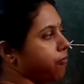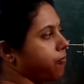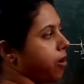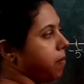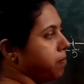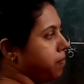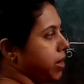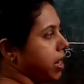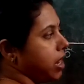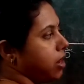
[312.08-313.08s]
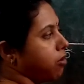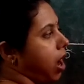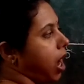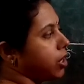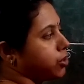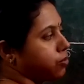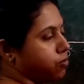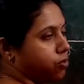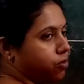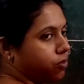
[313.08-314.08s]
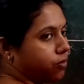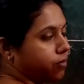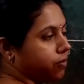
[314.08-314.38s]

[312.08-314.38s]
From B you have to move